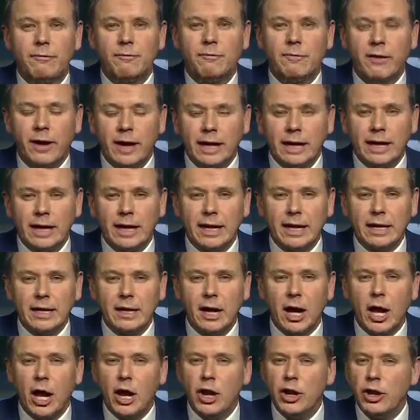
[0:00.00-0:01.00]

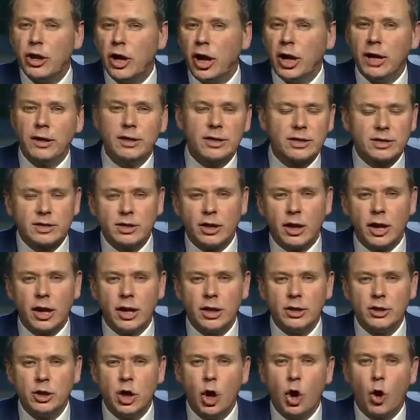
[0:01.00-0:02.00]
Frankly, neither
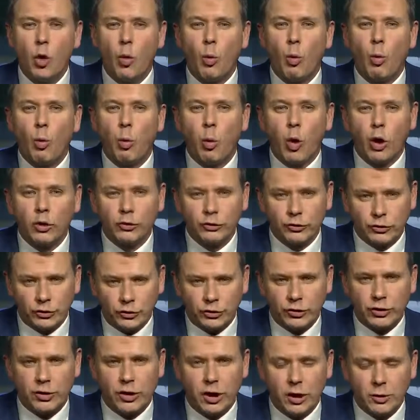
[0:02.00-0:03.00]
side
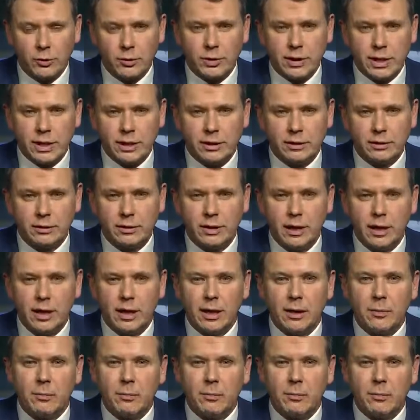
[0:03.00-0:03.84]
wants no deal.